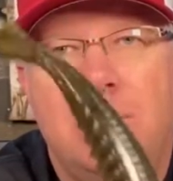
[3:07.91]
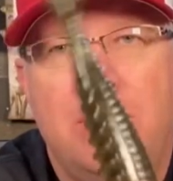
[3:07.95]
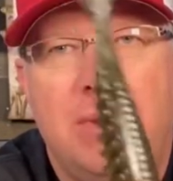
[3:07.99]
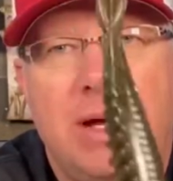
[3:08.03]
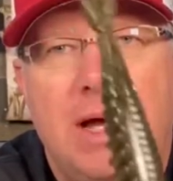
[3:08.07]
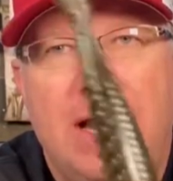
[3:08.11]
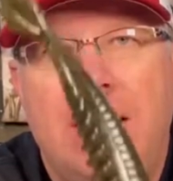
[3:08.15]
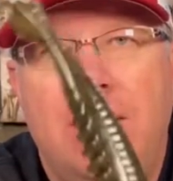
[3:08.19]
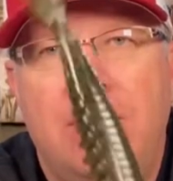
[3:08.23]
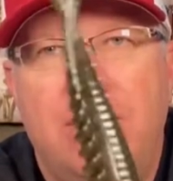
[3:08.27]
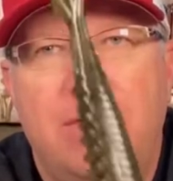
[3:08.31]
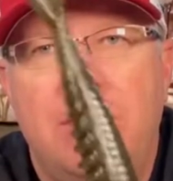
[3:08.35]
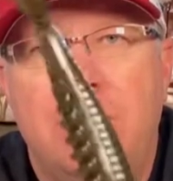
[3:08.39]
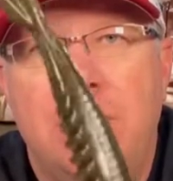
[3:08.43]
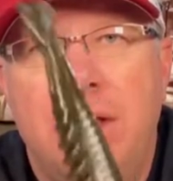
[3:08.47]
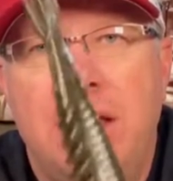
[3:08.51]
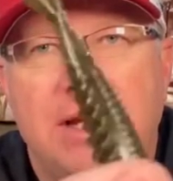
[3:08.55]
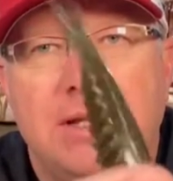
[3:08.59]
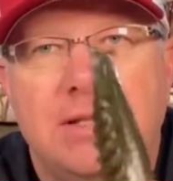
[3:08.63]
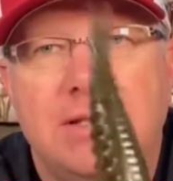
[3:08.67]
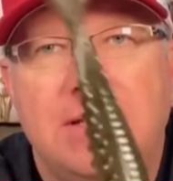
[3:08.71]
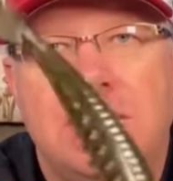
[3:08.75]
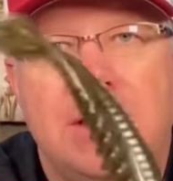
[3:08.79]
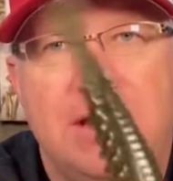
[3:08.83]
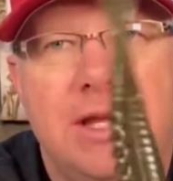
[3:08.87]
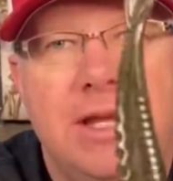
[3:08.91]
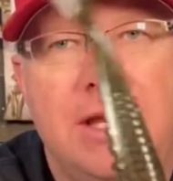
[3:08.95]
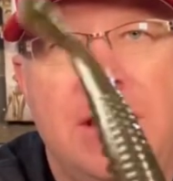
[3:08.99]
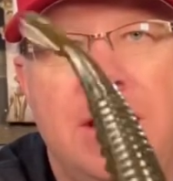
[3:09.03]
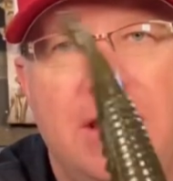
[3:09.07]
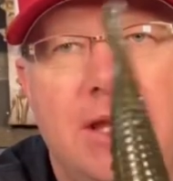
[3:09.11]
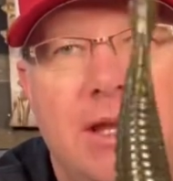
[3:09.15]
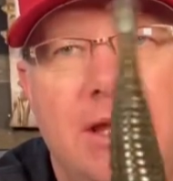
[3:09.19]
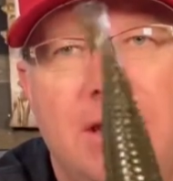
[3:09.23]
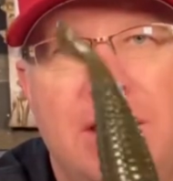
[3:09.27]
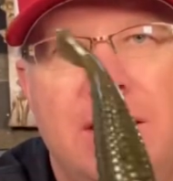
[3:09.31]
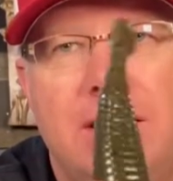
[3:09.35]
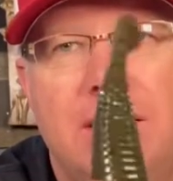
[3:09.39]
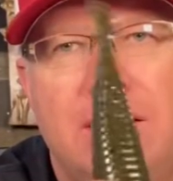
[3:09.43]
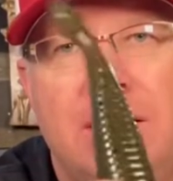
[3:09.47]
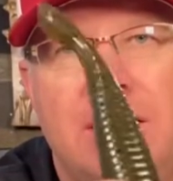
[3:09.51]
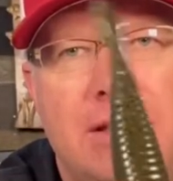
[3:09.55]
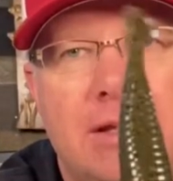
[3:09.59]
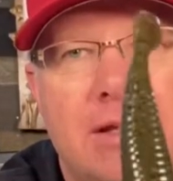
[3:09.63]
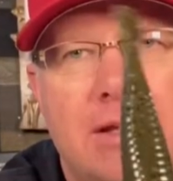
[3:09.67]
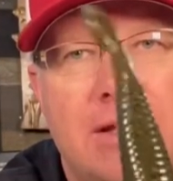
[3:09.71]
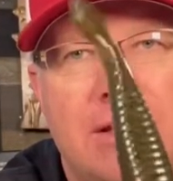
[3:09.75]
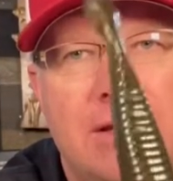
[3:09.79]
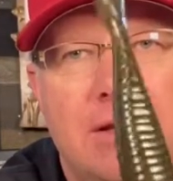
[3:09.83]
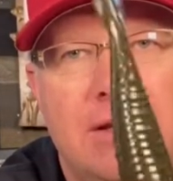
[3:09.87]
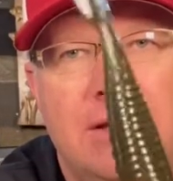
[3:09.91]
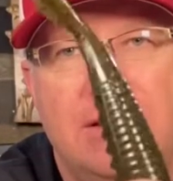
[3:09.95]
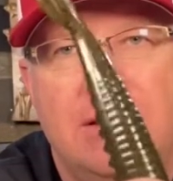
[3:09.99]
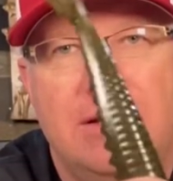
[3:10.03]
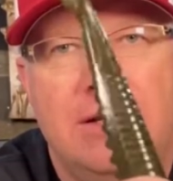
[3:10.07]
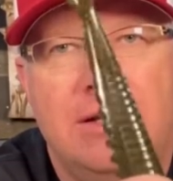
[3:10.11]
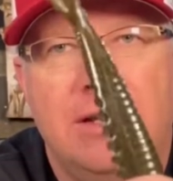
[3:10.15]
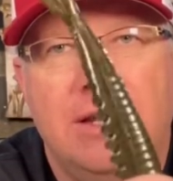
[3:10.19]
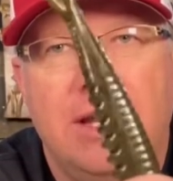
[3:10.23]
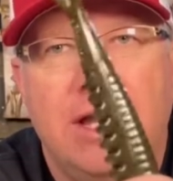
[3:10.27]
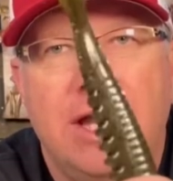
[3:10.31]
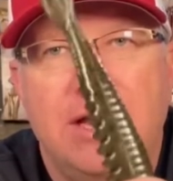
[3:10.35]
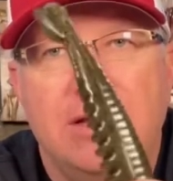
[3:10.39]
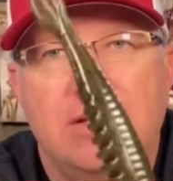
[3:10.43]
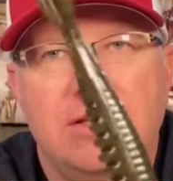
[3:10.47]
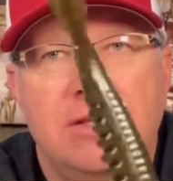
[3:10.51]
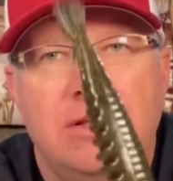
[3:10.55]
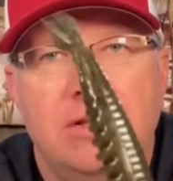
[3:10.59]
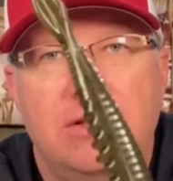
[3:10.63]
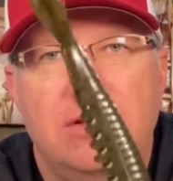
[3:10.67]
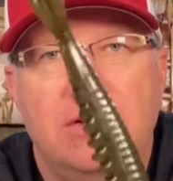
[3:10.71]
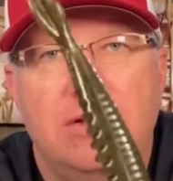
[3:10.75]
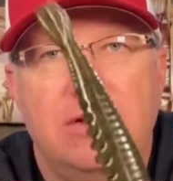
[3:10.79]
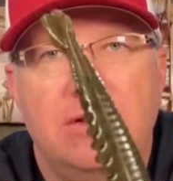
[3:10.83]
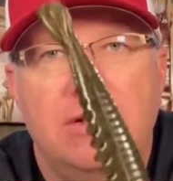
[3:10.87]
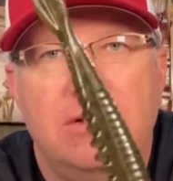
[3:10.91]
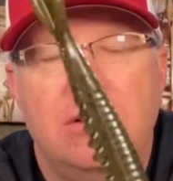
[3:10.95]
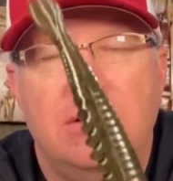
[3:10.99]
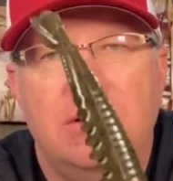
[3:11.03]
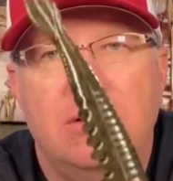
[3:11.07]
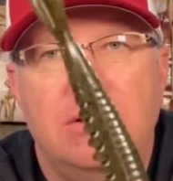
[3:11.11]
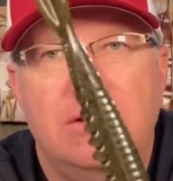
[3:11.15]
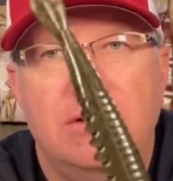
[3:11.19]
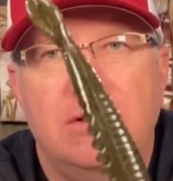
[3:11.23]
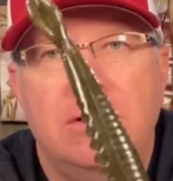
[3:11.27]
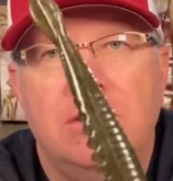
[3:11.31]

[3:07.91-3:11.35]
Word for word: Power bait stinky. Nice little